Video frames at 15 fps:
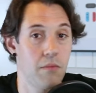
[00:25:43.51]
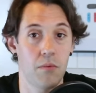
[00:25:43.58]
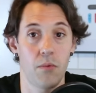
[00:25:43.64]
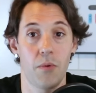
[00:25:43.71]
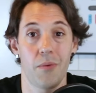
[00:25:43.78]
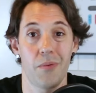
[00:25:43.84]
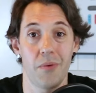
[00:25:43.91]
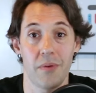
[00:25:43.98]

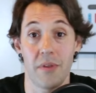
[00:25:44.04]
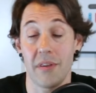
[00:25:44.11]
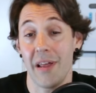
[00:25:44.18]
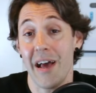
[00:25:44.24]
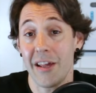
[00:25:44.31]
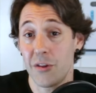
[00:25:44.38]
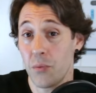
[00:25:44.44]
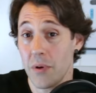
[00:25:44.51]
well, the
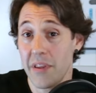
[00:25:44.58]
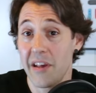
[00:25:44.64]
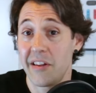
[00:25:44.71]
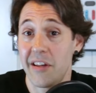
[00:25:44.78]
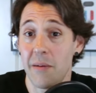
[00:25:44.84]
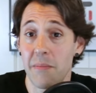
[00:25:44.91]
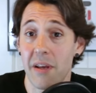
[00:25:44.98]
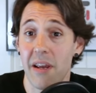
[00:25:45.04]
last one, they
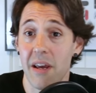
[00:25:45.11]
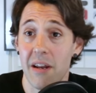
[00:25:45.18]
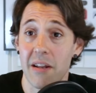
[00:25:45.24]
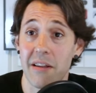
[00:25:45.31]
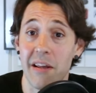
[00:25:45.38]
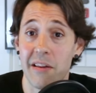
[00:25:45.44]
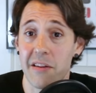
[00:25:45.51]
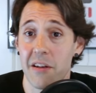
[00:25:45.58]
seemed to get
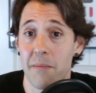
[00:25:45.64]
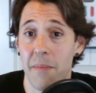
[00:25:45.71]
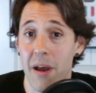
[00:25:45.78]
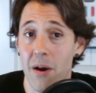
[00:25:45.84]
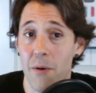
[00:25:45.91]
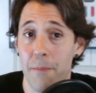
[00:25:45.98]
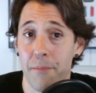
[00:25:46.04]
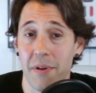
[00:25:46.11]
a decent
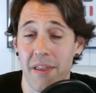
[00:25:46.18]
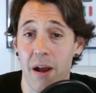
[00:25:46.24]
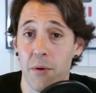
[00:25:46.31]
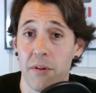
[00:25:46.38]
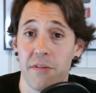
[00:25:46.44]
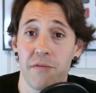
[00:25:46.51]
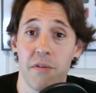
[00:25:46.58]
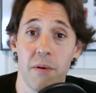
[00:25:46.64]
amount, but that
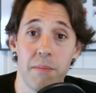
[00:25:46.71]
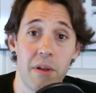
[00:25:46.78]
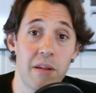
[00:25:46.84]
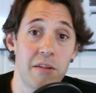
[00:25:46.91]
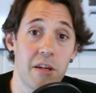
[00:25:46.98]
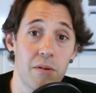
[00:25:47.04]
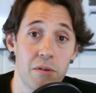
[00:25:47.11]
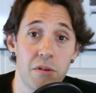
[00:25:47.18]
was from the
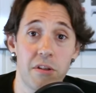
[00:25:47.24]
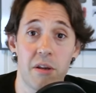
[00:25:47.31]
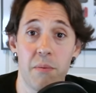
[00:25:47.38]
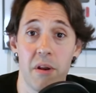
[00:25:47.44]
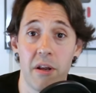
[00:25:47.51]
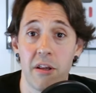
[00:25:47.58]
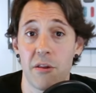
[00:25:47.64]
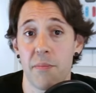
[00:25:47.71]
Intelligence
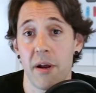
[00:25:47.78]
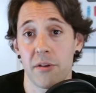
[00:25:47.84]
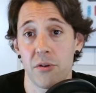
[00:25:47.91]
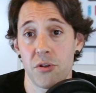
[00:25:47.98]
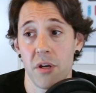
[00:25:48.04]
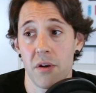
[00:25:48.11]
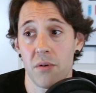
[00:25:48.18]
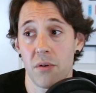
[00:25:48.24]
Community
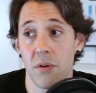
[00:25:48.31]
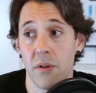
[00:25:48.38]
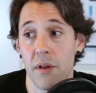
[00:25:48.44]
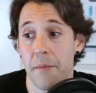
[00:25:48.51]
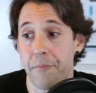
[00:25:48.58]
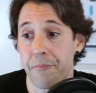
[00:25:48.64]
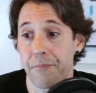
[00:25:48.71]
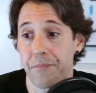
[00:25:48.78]
Inspector
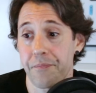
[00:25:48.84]
General.